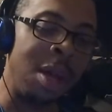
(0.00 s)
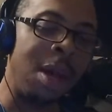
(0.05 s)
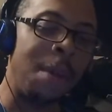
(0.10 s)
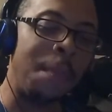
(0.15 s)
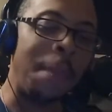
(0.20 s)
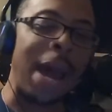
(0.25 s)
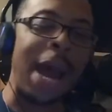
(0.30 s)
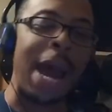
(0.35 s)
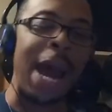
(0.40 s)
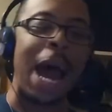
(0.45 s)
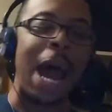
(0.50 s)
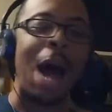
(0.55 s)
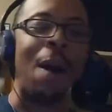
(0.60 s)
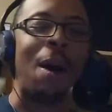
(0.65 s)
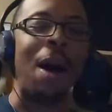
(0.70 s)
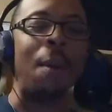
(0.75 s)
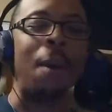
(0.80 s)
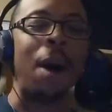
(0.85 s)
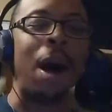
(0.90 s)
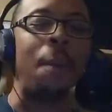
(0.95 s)
Man, I,
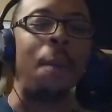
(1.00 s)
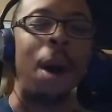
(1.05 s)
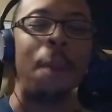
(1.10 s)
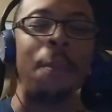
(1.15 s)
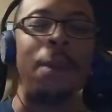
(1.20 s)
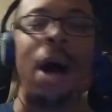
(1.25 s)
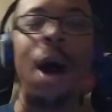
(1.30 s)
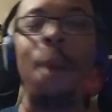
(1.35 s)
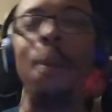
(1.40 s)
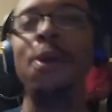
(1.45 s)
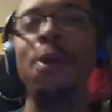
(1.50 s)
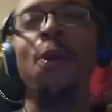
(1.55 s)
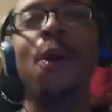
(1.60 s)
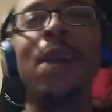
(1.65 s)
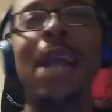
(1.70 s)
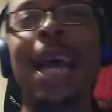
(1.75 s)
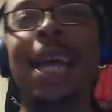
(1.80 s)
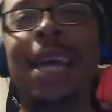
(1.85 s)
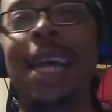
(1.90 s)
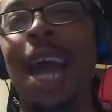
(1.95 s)
am gonna do it
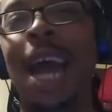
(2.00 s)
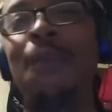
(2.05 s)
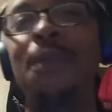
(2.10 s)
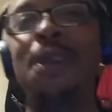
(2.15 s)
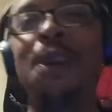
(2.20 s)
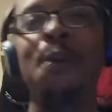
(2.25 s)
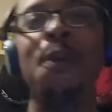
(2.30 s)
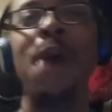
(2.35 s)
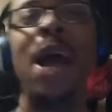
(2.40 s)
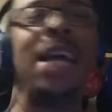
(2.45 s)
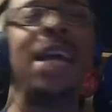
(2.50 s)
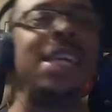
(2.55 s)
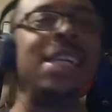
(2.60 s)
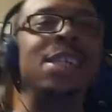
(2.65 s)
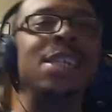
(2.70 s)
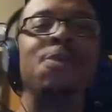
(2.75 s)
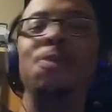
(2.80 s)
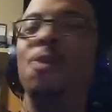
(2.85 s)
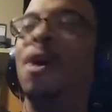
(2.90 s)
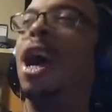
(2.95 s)
like Kevin Durant.
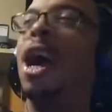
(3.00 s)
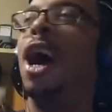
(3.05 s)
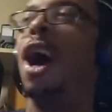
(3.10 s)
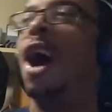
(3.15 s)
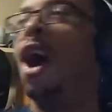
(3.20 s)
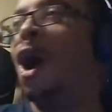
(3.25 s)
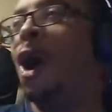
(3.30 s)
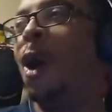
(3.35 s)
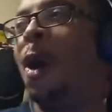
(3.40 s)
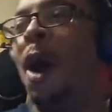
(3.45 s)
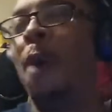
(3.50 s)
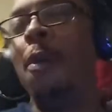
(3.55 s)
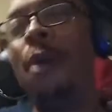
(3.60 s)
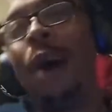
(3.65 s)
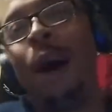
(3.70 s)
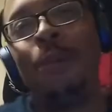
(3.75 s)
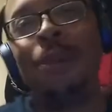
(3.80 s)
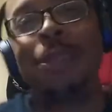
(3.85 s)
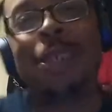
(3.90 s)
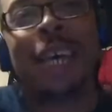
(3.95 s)
uh, I'm,
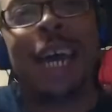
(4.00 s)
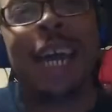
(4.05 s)
I'm, gonna say